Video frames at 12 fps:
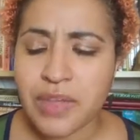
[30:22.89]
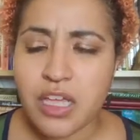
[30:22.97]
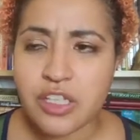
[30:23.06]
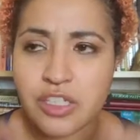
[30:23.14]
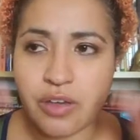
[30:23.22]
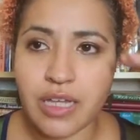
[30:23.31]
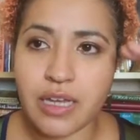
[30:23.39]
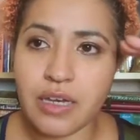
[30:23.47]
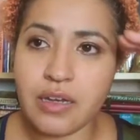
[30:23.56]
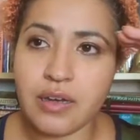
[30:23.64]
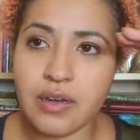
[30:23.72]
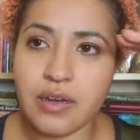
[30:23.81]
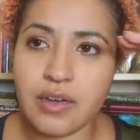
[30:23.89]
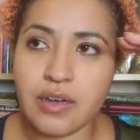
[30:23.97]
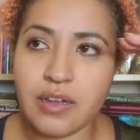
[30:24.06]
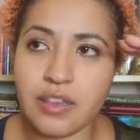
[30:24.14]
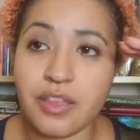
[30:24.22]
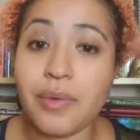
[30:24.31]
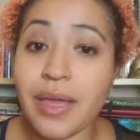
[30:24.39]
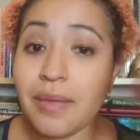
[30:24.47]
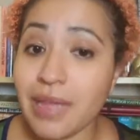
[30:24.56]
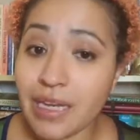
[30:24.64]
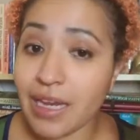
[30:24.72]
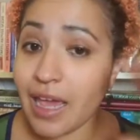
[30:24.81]
So in the way
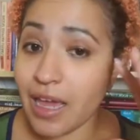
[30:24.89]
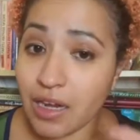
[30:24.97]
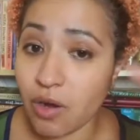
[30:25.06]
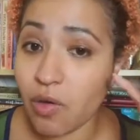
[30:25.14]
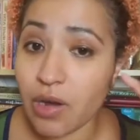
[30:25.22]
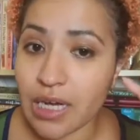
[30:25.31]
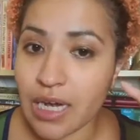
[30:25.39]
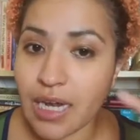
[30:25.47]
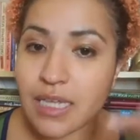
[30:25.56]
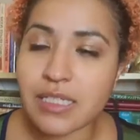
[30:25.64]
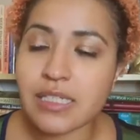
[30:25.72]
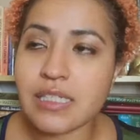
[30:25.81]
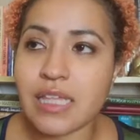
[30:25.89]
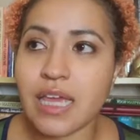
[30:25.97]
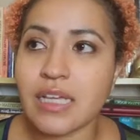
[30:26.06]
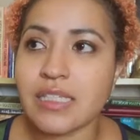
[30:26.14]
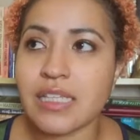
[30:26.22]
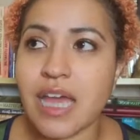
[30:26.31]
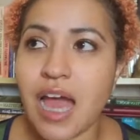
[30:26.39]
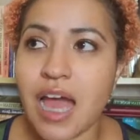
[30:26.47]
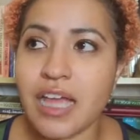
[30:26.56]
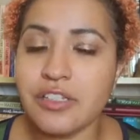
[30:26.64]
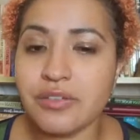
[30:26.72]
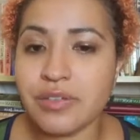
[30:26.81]
Menyet organizes things, I
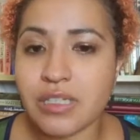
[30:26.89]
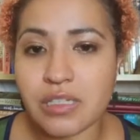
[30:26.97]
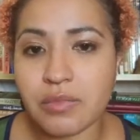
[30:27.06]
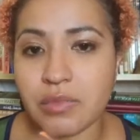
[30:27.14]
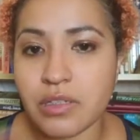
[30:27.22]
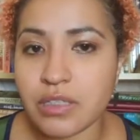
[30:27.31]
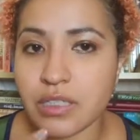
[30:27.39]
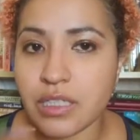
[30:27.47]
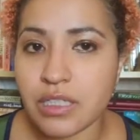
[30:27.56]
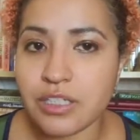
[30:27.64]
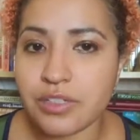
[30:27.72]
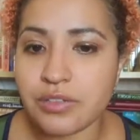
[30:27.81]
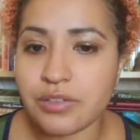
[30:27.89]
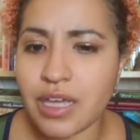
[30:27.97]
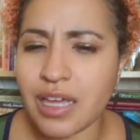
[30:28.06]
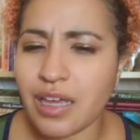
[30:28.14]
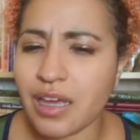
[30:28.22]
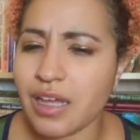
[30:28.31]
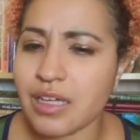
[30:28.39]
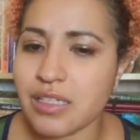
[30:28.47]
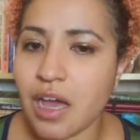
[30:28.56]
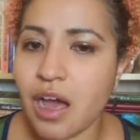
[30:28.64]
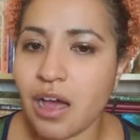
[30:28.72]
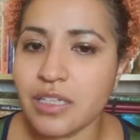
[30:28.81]
do it similarly to like I guess
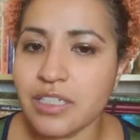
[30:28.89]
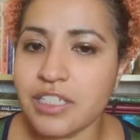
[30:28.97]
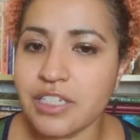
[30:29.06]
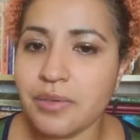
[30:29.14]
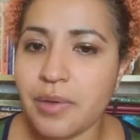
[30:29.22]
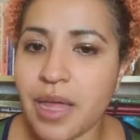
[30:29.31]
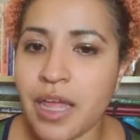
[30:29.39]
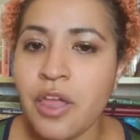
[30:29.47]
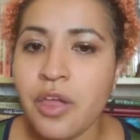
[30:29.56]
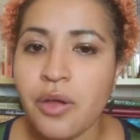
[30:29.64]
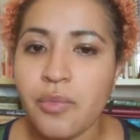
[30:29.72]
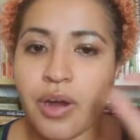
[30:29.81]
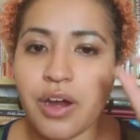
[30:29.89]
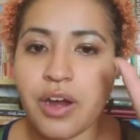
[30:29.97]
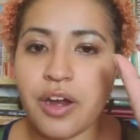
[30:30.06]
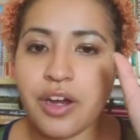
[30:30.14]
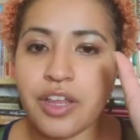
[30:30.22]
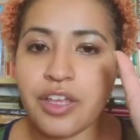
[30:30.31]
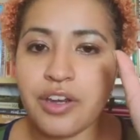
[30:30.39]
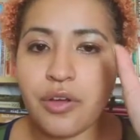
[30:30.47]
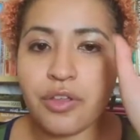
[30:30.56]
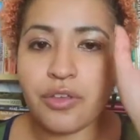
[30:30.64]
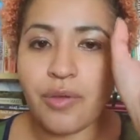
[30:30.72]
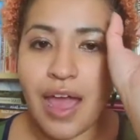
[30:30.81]
college in a way where you know
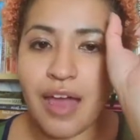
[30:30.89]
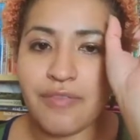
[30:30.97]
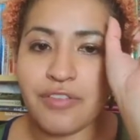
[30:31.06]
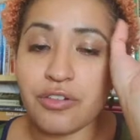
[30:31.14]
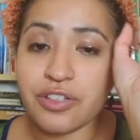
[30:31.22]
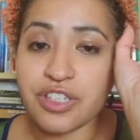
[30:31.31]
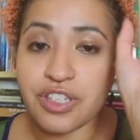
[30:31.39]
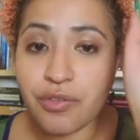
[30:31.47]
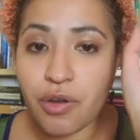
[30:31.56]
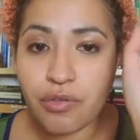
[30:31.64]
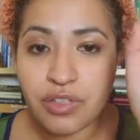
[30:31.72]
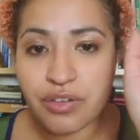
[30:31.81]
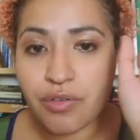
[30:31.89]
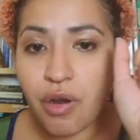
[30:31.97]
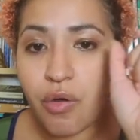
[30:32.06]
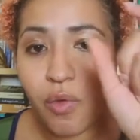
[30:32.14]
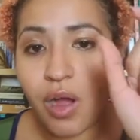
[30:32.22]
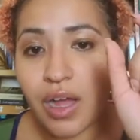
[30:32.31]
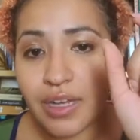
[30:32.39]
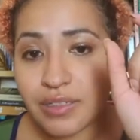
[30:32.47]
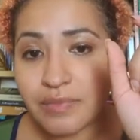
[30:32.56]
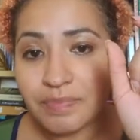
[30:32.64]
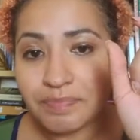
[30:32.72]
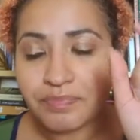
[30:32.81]
you have your zero zero
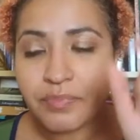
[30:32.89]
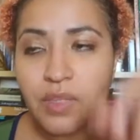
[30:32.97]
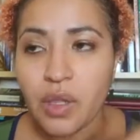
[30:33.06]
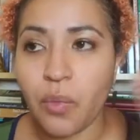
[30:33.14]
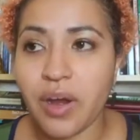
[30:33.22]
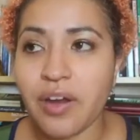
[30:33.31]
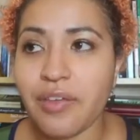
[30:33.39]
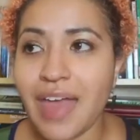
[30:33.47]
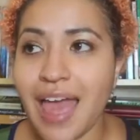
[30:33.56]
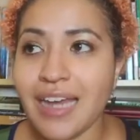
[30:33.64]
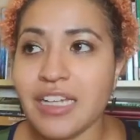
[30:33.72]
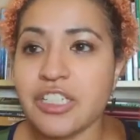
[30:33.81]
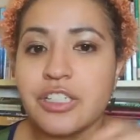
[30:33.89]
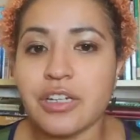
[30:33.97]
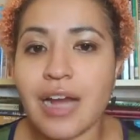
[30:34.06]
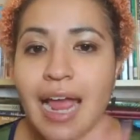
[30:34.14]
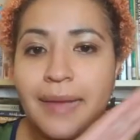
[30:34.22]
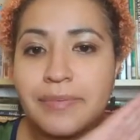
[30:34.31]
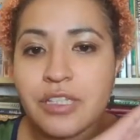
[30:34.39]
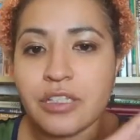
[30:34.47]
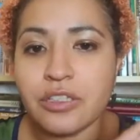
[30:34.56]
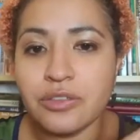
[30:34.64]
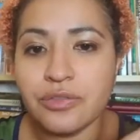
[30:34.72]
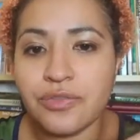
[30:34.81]
one, where that is your
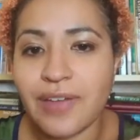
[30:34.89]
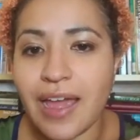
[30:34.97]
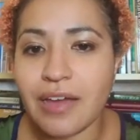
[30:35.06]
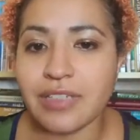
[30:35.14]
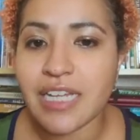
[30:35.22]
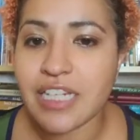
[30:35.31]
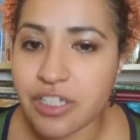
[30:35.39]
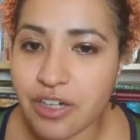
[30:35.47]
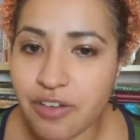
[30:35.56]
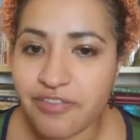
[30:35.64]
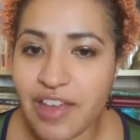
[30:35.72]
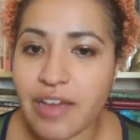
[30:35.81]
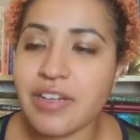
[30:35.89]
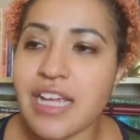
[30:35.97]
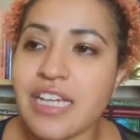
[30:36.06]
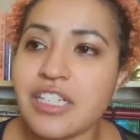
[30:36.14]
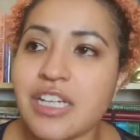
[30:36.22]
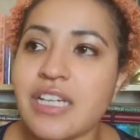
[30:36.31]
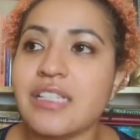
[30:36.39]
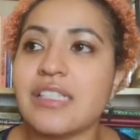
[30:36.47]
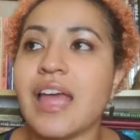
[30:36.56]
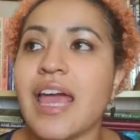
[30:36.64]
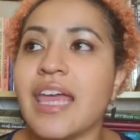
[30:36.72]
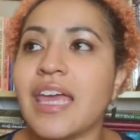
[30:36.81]
absolute foundation of foundations
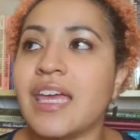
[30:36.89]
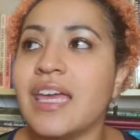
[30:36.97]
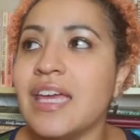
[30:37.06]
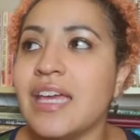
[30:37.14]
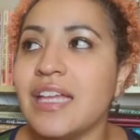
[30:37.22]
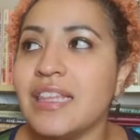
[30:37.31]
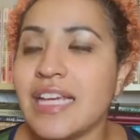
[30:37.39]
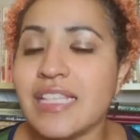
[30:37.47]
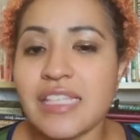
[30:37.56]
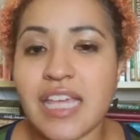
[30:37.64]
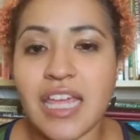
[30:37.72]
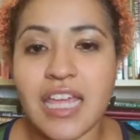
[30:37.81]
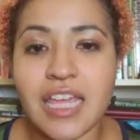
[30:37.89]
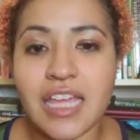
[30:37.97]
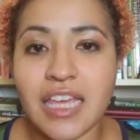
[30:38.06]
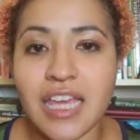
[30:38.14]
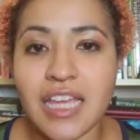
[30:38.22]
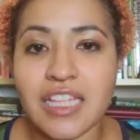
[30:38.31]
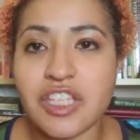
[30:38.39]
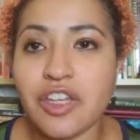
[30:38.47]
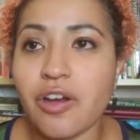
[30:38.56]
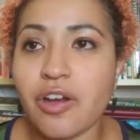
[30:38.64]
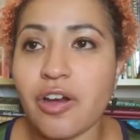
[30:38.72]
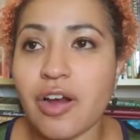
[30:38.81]
like let's say it's
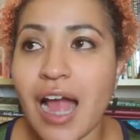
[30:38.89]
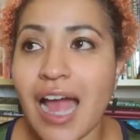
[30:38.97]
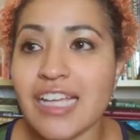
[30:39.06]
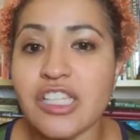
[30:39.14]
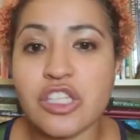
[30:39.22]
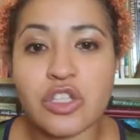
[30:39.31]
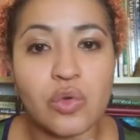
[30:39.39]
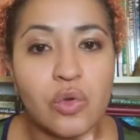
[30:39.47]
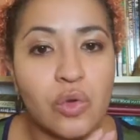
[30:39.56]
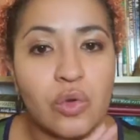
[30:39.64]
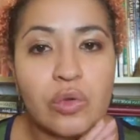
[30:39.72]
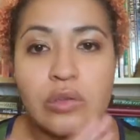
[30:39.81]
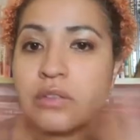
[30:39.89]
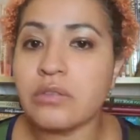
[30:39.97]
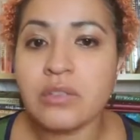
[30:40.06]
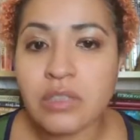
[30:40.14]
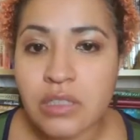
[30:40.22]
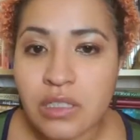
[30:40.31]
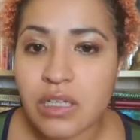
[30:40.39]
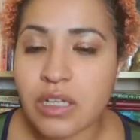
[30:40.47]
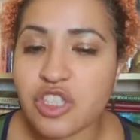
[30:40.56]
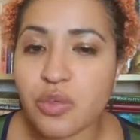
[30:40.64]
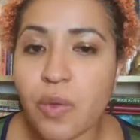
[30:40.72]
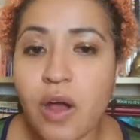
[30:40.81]
your high school
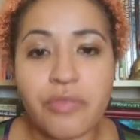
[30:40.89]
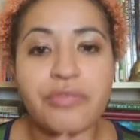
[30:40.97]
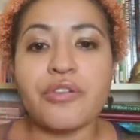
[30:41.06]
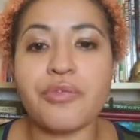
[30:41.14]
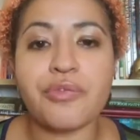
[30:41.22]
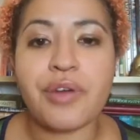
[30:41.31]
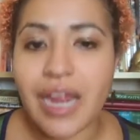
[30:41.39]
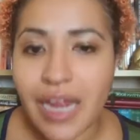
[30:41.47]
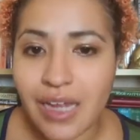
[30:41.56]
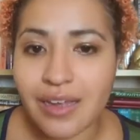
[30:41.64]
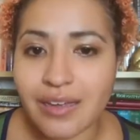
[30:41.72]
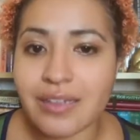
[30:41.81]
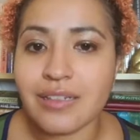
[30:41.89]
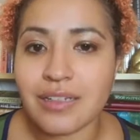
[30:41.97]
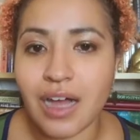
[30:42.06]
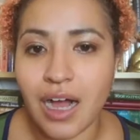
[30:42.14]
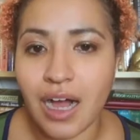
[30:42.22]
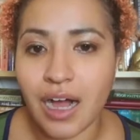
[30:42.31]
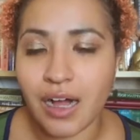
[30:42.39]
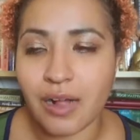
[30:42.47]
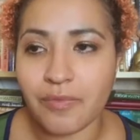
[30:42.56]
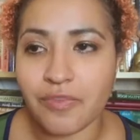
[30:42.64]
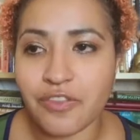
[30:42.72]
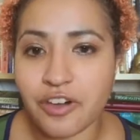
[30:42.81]
12th grade um,
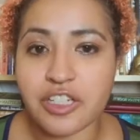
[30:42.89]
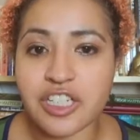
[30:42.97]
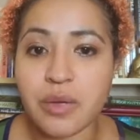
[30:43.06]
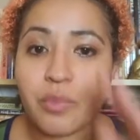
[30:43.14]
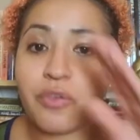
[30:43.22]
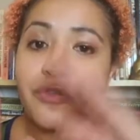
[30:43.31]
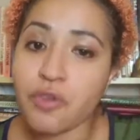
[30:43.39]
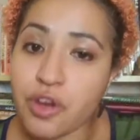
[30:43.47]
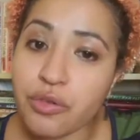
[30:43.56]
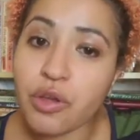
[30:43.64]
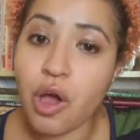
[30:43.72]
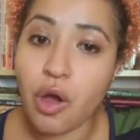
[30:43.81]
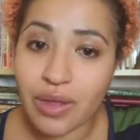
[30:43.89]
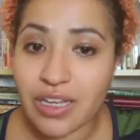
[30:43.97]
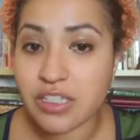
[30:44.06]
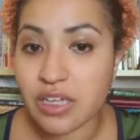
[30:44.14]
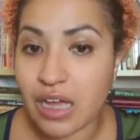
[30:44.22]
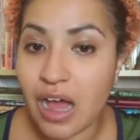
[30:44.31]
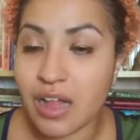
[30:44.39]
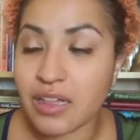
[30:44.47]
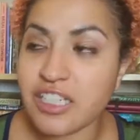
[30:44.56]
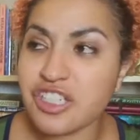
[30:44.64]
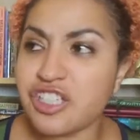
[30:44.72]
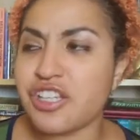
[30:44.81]
version before you go into
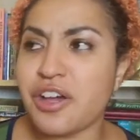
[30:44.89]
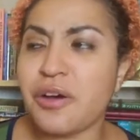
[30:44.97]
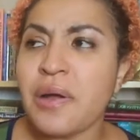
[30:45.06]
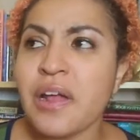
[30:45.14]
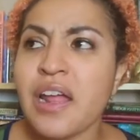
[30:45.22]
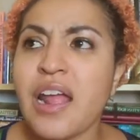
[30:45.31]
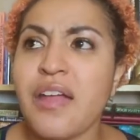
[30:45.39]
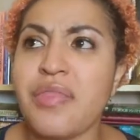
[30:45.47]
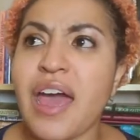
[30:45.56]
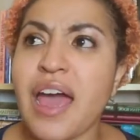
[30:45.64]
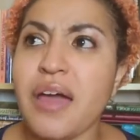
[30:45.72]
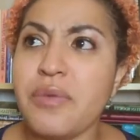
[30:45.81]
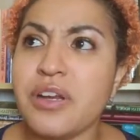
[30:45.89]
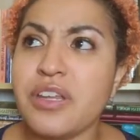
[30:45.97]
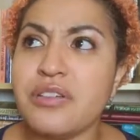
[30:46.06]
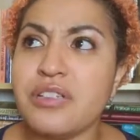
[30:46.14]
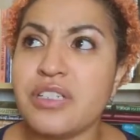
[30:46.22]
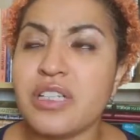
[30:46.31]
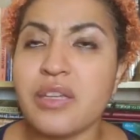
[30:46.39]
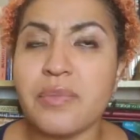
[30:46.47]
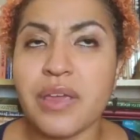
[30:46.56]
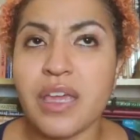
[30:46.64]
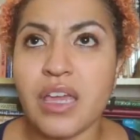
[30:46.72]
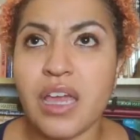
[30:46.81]
college. So that would usually
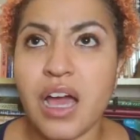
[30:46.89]
be.